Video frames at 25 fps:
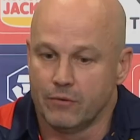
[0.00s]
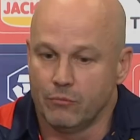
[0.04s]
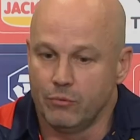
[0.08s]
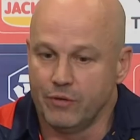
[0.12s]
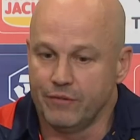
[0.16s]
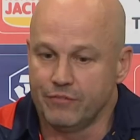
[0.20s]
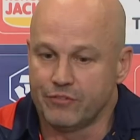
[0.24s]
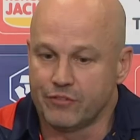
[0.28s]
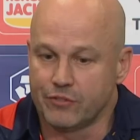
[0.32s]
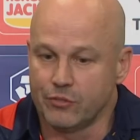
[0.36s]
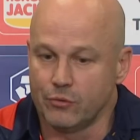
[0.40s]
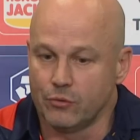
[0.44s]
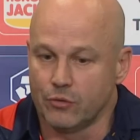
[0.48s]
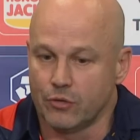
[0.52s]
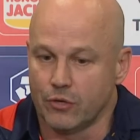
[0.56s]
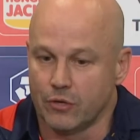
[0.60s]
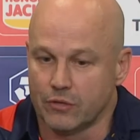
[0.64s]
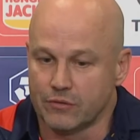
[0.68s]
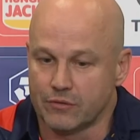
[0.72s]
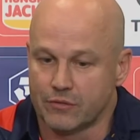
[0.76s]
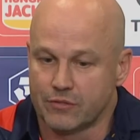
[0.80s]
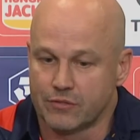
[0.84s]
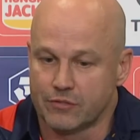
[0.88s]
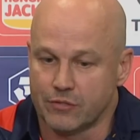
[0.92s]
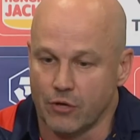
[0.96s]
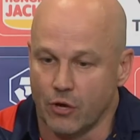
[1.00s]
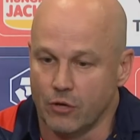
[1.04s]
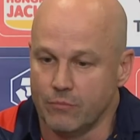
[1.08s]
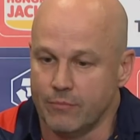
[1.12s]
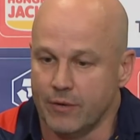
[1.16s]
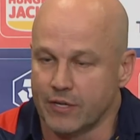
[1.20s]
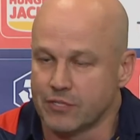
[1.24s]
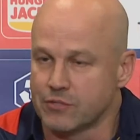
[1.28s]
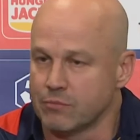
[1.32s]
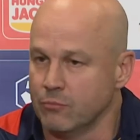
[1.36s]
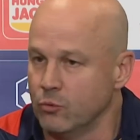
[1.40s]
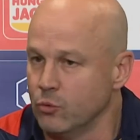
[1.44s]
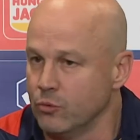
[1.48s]
We've still got so
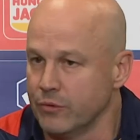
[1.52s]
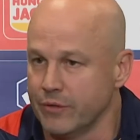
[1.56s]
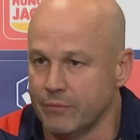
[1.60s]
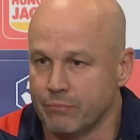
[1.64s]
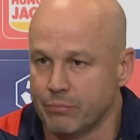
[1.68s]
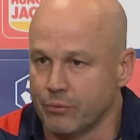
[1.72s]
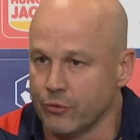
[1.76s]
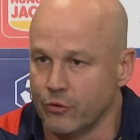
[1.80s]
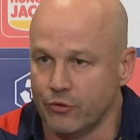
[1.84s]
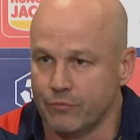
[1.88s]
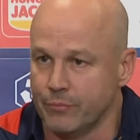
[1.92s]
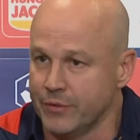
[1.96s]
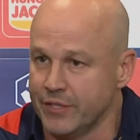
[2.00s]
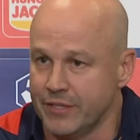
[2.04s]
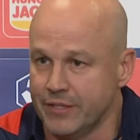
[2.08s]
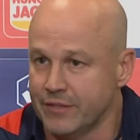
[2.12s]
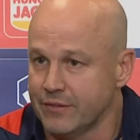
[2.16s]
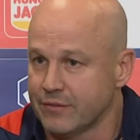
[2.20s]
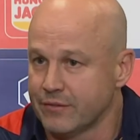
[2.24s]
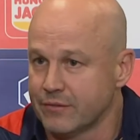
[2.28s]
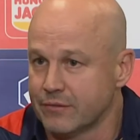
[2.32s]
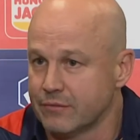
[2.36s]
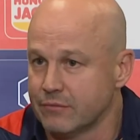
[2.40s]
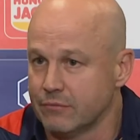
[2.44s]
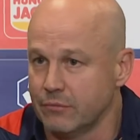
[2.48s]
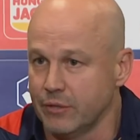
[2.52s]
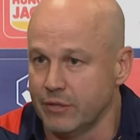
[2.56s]
much more improvement in us.